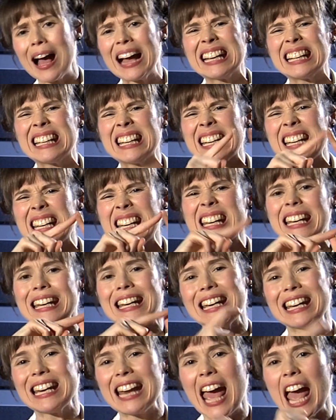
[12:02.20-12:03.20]
this
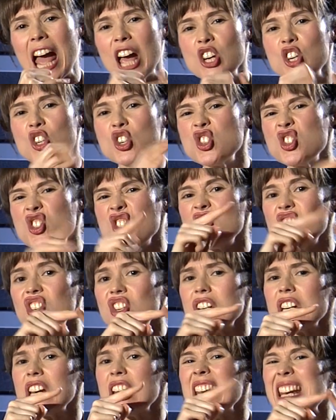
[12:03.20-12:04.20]
lady is called
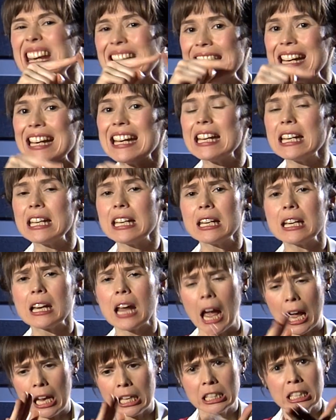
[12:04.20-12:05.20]
Doll
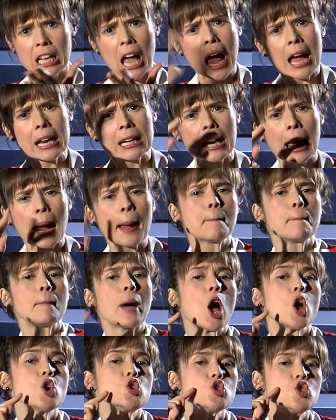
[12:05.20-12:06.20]
Tearsheet, and
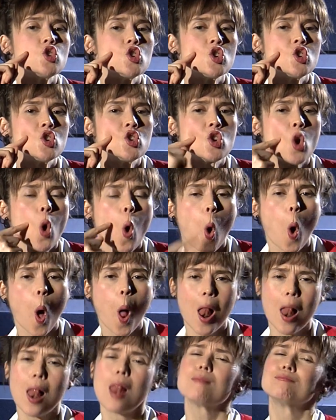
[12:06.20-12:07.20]
this is the sign name that
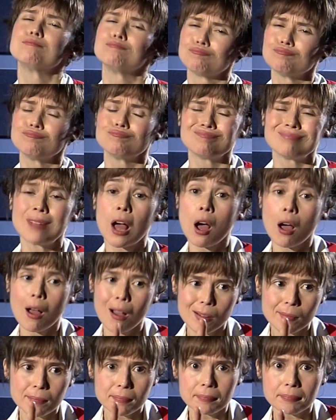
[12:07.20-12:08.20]
I'll use for
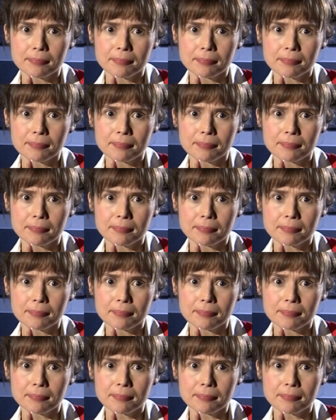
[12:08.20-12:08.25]
her.